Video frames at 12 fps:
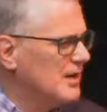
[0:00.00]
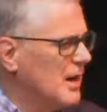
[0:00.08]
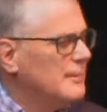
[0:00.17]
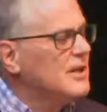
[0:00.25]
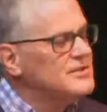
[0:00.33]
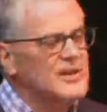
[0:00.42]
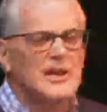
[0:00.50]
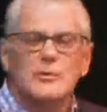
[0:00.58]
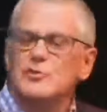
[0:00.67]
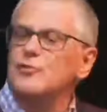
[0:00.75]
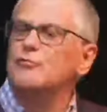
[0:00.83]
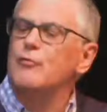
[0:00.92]
I'm not saying it
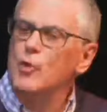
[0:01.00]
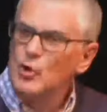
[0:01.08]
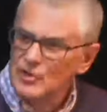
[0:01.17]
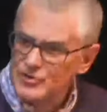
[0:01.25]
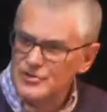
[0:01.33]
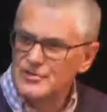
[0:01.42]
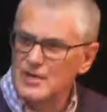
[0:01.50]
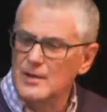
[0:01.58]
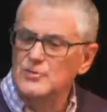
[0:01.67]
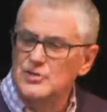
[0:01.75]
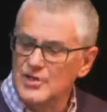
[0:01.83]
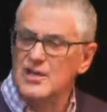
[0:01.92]
was enforced. I'm
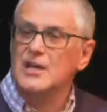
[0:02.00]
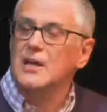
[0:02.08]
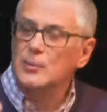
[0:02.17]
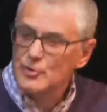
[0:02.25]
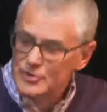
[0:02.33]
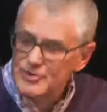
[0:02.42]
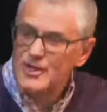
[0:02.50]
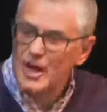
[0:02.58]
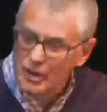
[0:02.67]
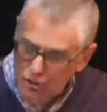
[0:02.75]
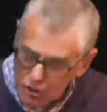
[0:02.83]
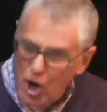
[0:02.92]
just saying it was a
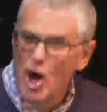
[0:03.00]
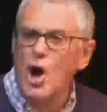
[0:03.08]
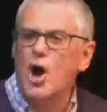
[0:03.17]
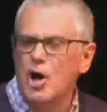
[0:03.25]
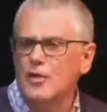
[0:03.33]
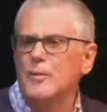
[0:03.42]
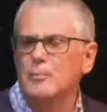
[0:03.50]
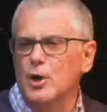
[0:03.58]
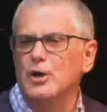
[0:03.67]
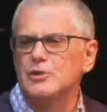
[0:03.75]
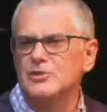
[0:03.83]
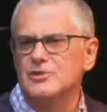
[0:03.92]
law on the
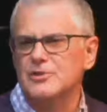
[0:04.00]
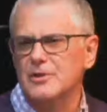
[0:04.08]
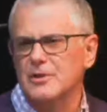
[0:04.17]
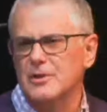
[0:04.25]
books.